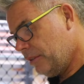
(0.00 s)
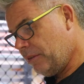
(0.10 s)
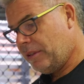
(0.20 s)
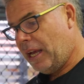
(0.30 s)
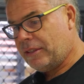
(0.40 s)

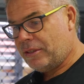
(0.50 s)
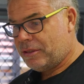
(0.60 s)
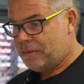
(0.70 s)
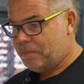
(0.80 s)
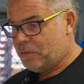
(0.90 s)
So
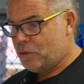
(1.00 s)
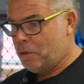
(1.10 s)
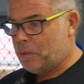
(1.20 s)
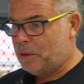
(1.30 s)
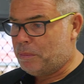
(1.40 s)
that's
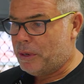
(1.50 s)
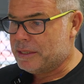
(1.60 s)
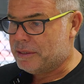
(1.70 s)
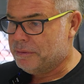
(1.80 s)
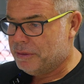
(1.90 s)
super
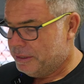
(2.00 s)
impressive.